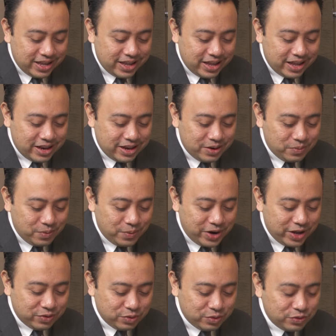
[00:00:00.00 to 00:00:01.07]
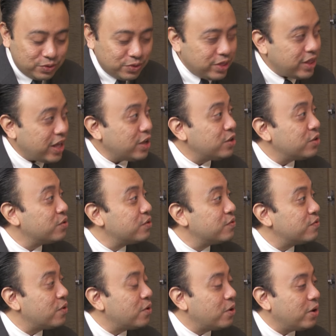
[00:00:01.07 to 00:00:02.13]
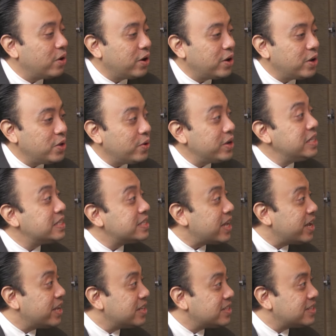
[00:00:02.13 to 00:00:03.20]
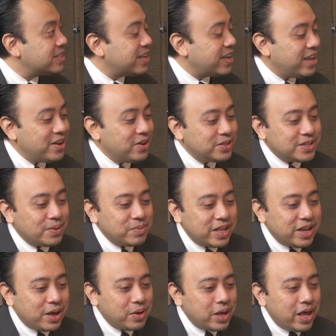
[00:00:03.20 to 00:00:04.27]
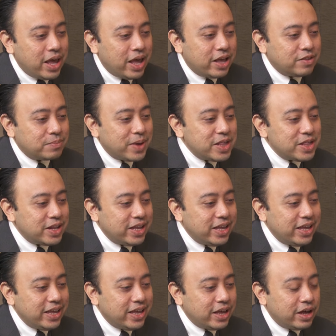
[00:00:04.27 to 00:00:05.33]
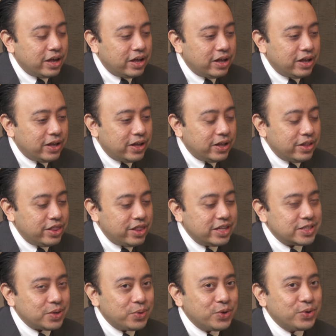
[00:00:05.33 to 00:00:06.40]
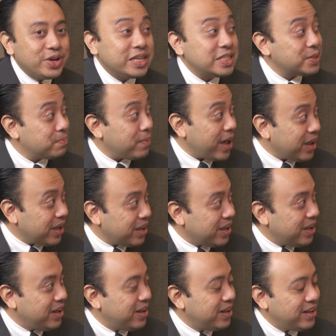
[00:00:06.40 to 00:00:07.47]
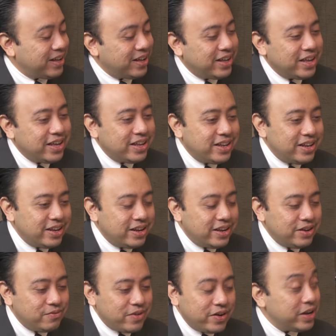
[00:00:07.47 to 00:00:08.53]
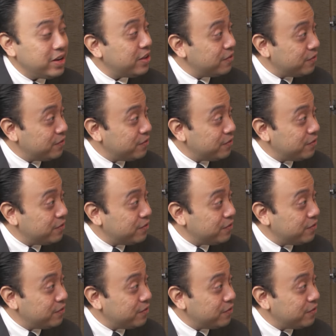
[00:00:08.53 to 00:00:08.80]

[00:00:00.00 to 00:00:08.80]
And we would like to also thank you for your insights, you know, something that, especially the things that we could expect in the very near